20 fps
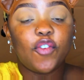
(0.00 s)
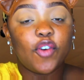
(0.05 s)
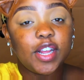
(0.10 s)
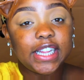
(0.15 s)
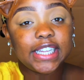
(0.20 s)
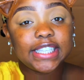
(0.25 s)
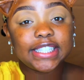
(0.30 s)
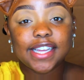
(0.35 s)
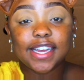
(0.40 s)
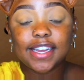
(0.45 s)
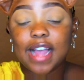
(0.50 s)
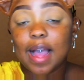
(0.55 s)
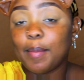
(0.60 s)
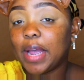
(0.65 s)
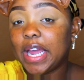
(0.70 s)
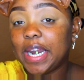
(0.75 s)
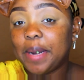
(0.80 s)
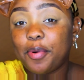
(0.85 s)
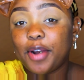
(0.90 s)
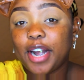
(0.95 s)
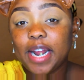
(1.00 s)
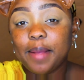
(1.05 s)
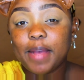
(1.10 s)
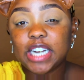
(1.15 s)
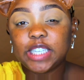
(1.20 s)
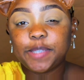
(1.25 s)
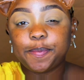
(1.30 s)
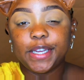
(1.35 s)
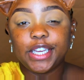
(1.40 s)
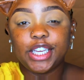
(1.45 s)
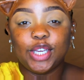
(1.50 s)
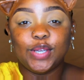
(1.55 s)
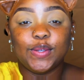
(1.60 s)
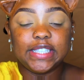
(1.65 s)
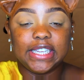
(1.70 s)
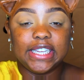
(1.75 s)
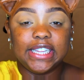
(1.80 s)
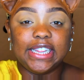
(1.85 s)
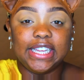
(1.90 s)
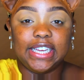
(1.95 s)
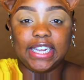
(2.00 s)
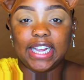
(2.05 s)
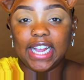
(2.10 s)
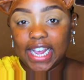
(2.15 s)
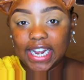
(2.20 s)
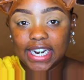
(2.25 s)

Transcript: For this look, I'm going to pretty much be using the